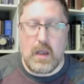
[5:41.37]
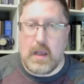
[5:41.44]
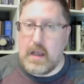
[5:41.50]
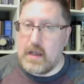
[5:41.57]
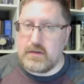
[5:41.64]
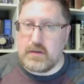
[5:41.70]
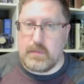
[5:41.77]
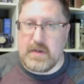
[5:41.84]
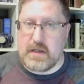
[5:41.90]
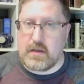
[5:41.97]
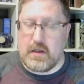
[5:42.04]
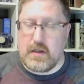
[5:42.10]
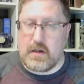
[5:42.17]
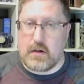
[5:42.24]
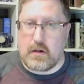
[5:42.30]
And to be
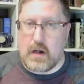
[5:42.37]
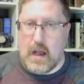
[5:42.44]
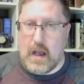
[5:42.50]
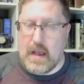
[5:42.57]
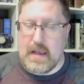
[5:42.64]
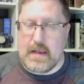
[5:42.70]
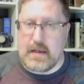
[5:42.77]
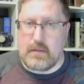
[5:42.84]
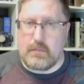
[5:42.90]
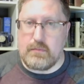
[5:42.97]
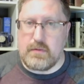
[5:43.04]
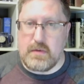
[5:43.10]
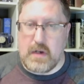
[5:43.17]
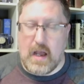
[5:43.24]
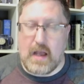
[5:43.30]
clear, I
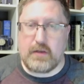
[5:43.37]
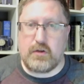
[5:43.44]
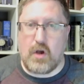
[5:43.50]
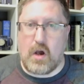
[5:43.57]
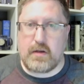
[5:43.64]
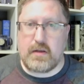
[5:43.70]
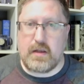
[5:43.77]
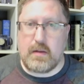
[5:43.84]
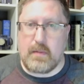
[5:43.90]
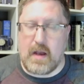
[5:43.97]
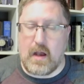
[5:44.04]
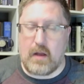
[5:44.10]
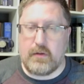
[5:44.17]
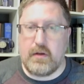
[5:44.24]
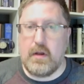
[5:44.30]
am not talking
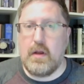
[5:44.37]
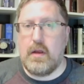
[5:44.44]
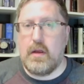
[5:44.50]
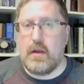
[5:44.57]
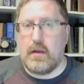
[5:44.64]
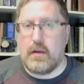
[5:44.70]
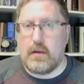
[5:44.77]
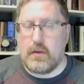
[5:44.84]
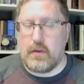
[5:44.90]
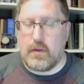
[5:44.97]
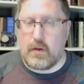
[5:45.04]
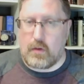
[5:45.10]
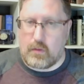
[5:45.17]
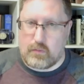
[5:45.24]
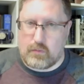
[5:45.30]
about the
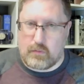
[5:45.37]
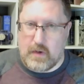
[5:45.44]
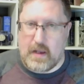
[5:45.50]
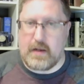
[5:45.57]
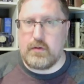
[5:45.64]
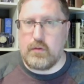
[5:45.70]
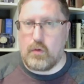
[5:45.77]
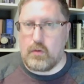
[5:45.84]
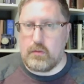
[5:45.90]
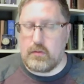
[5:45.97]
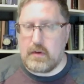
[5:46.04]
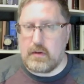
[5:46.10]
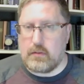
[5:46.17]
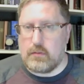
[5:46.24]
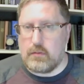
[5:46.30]
red
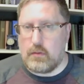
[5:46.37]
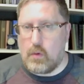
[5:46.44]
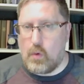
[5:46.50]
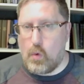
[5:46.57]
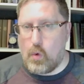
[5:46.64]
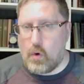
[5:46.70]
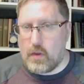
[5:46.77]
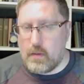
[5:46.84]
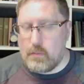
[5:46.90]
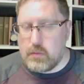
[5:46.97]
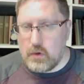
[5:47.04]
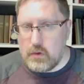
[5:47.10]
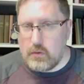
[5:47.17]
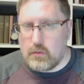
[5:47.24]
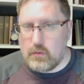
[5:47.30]
or the
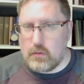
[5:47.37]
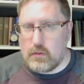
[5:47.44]
blue.